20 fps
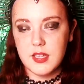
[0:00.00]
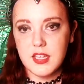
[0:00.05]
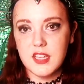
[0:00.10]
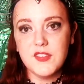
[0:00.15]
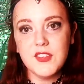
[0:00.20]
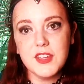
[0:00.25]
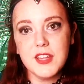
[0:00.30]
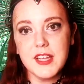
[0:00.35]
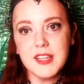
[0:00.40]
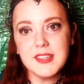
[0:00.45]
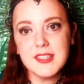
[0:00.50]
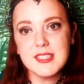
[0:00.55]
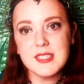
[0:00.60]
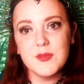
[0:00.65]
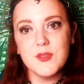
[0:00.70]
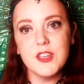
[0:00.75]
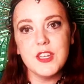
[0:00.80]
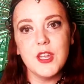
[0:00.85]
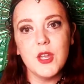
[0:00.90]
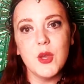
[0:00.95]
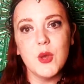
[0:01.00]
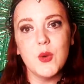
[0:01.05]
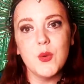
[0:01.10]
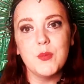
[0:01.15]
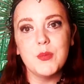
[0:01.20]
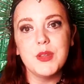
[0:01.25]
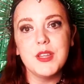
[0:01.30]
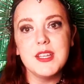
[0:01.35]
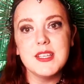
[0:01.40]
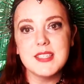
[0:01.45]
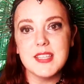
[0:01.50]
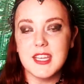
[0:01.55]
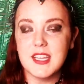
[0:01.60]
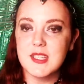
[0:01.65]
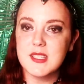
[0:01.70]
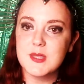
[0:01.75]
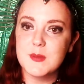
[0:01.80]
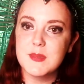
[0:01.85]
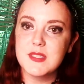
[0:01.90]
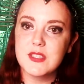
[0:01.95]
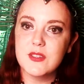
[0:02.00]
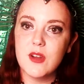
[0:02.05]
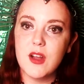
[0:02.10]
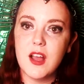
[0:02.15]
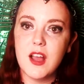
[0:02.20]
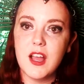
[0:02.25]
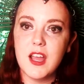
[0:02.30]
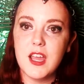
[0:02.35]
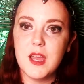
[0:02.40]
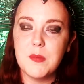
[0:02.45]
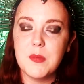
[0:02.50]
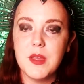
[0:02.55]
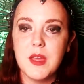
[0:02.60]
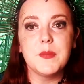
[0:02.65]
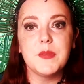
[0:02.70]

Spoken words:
If you like this video, please like and subscribe.